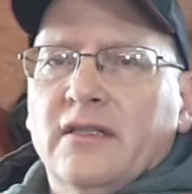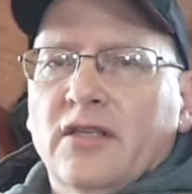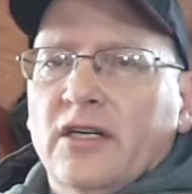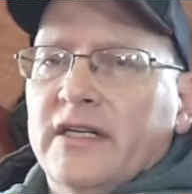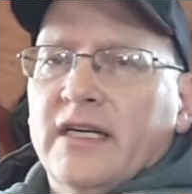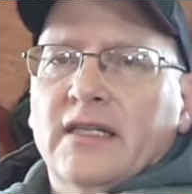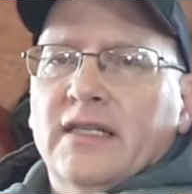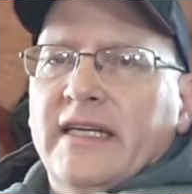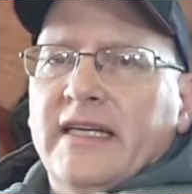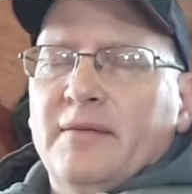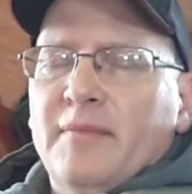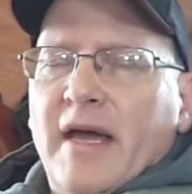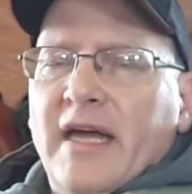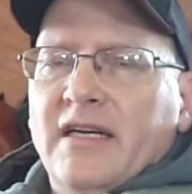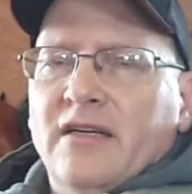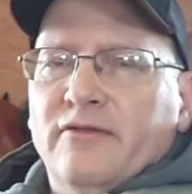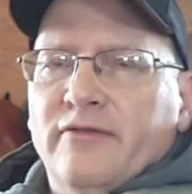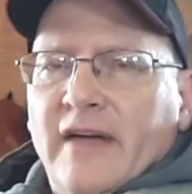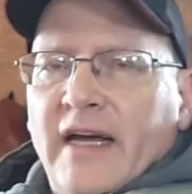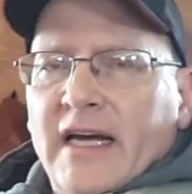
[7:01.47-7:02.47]
Look at lean
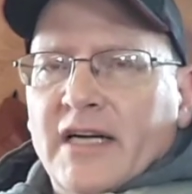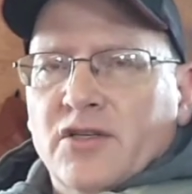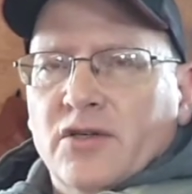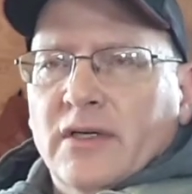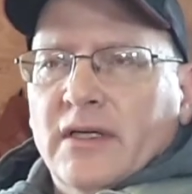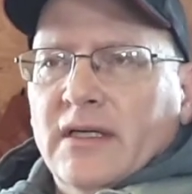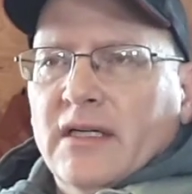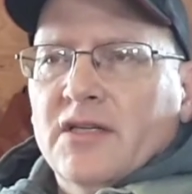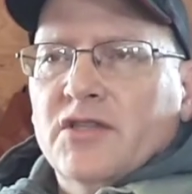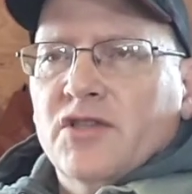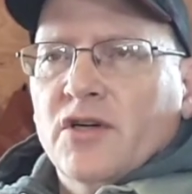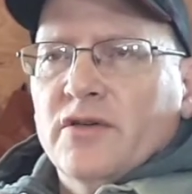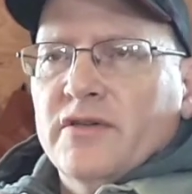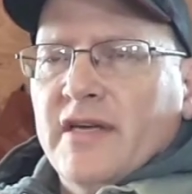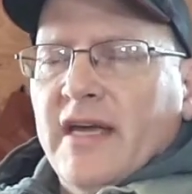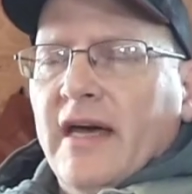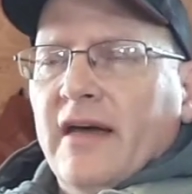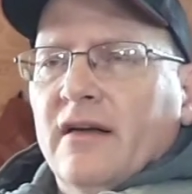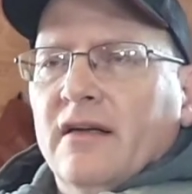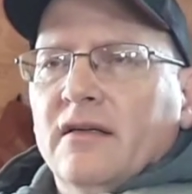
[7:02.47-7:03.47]
manufacturing. It shows
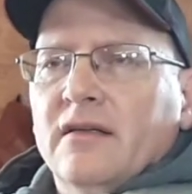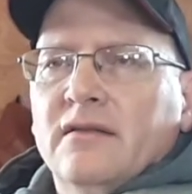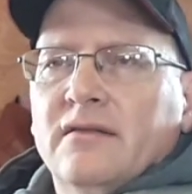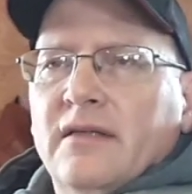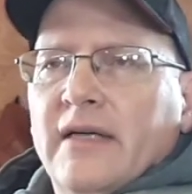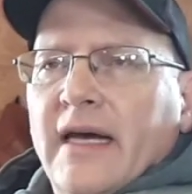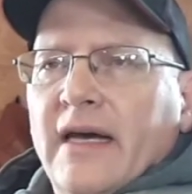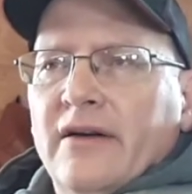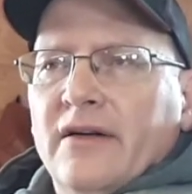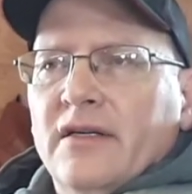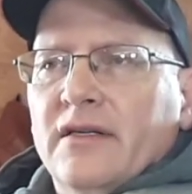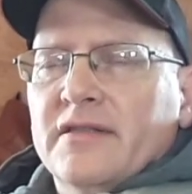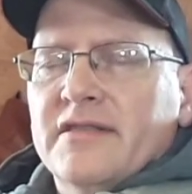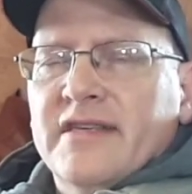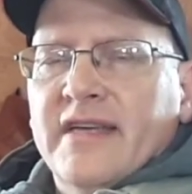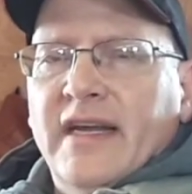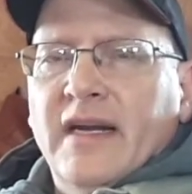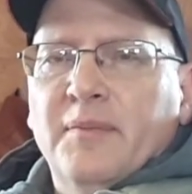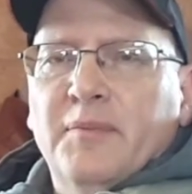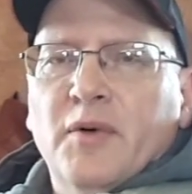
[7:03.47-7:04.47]
you how to
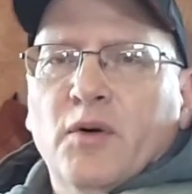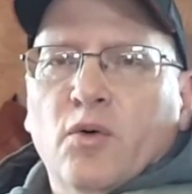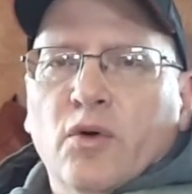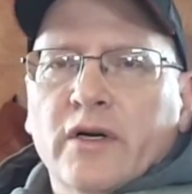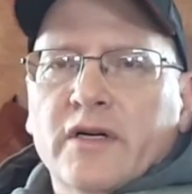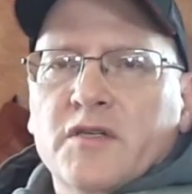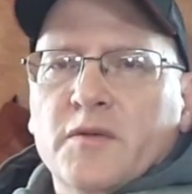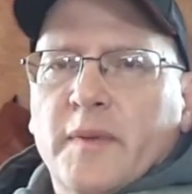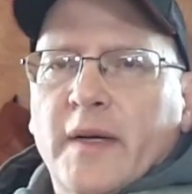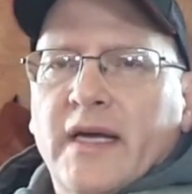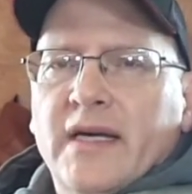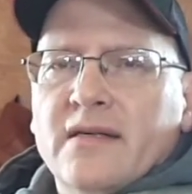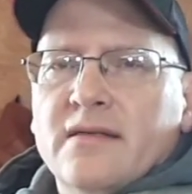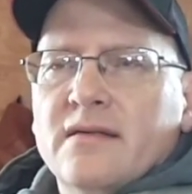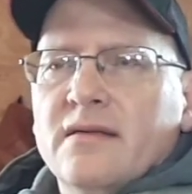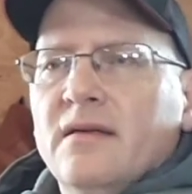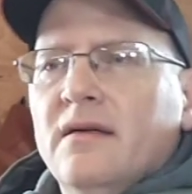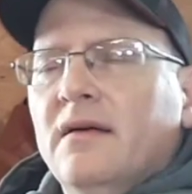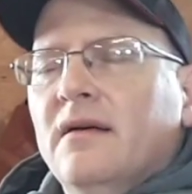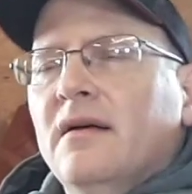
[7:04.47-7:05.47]
set up a
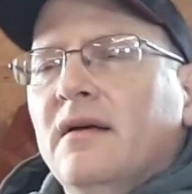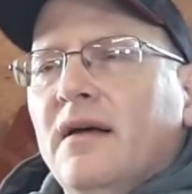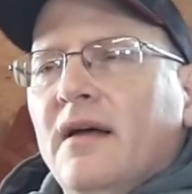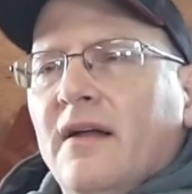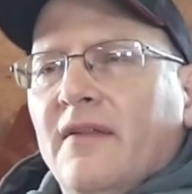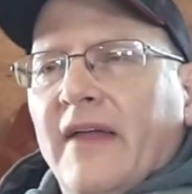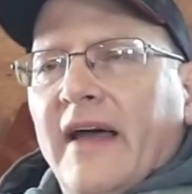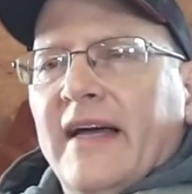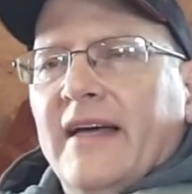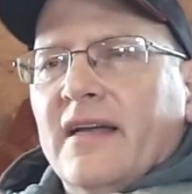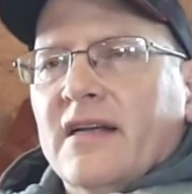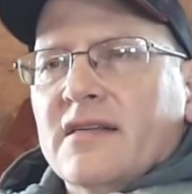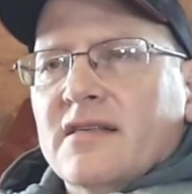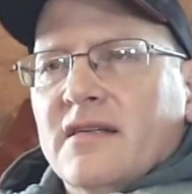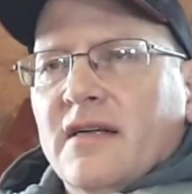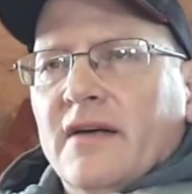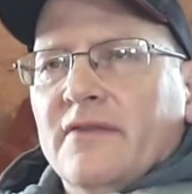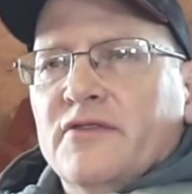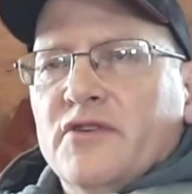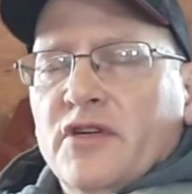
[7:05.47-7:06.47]
workspace, that kind of
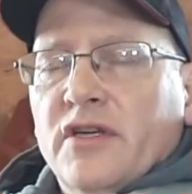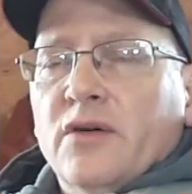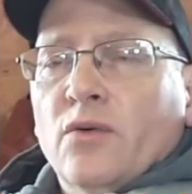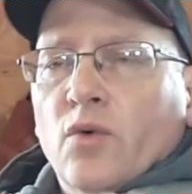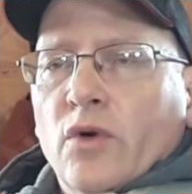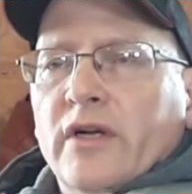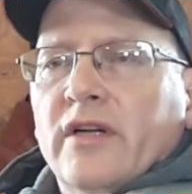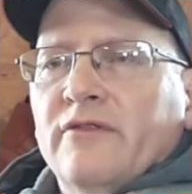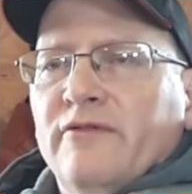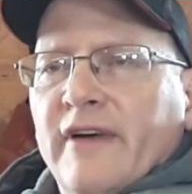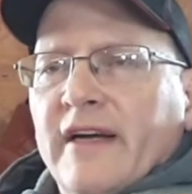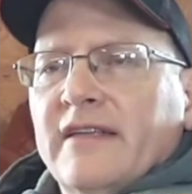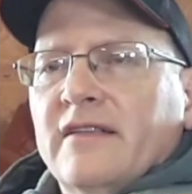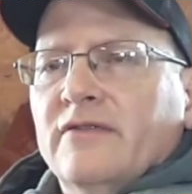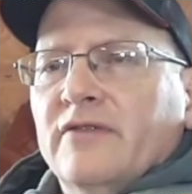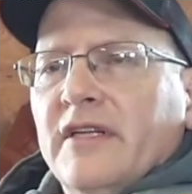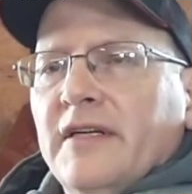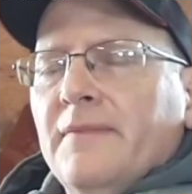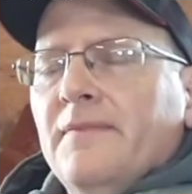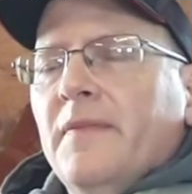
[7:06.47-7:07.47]
stuff, so you can work
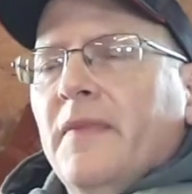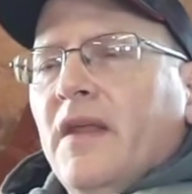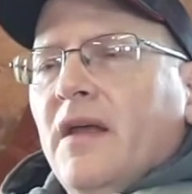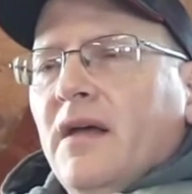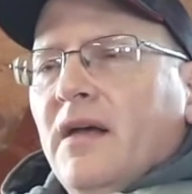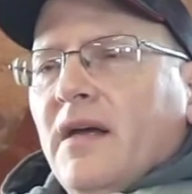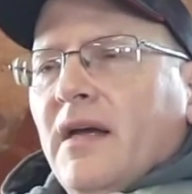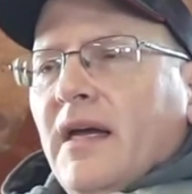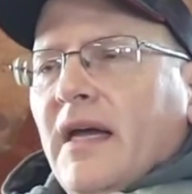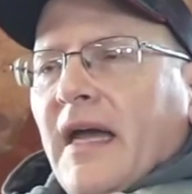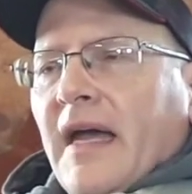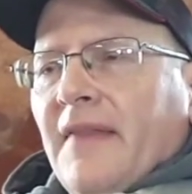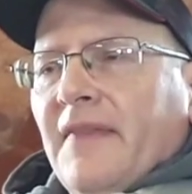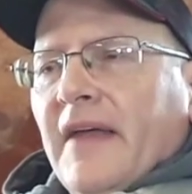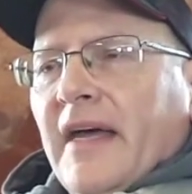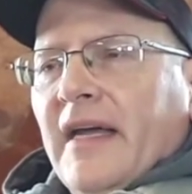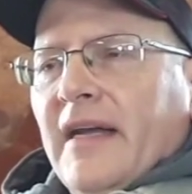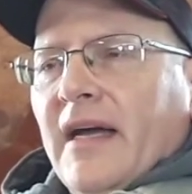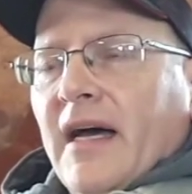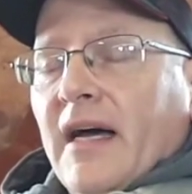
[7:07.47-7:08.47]
effectively. And
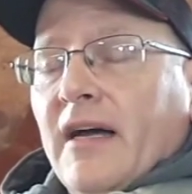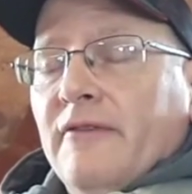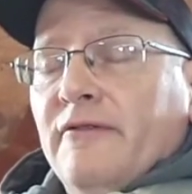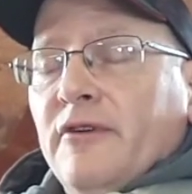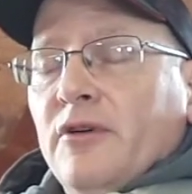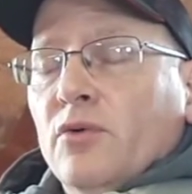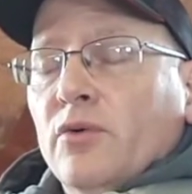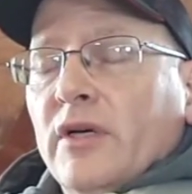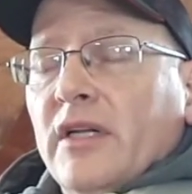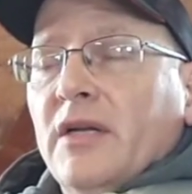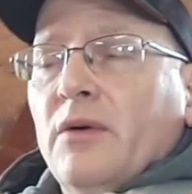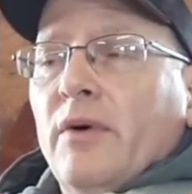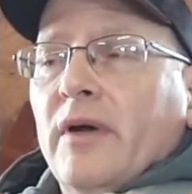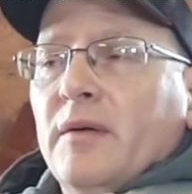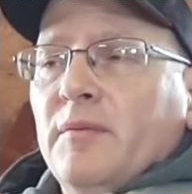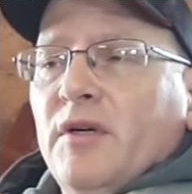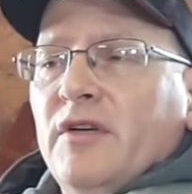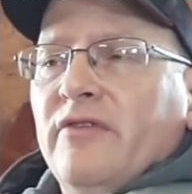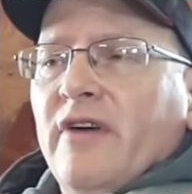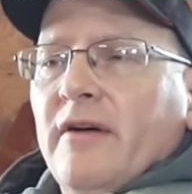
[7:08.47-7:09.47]
then if you really want
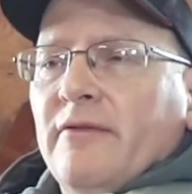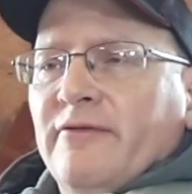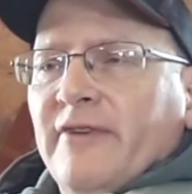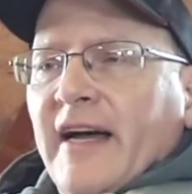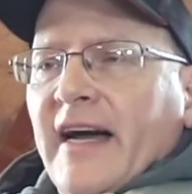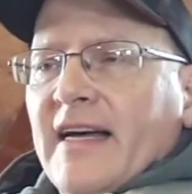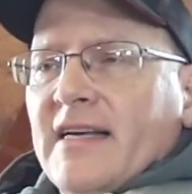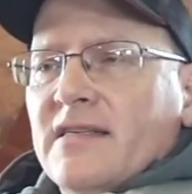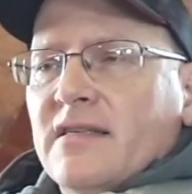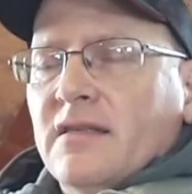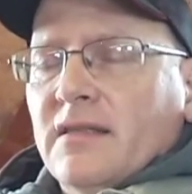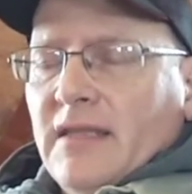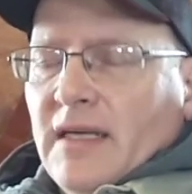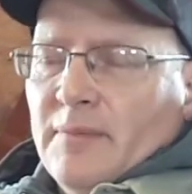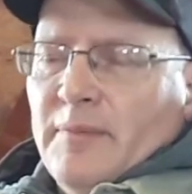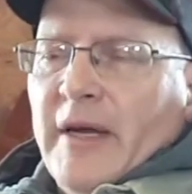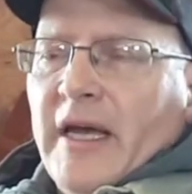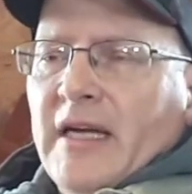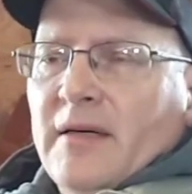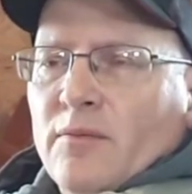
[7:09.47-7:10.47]
to move up fast and
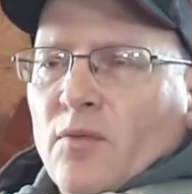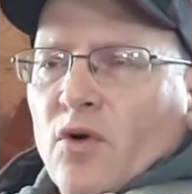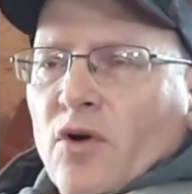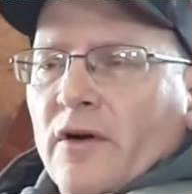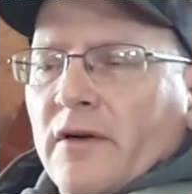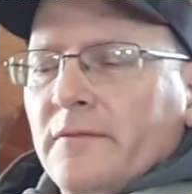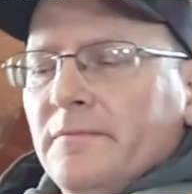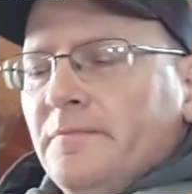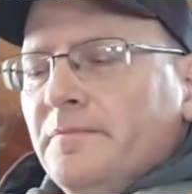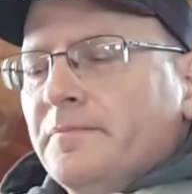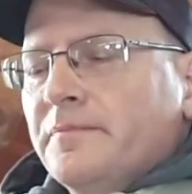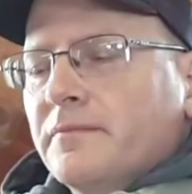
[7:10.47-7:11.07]
get paid more,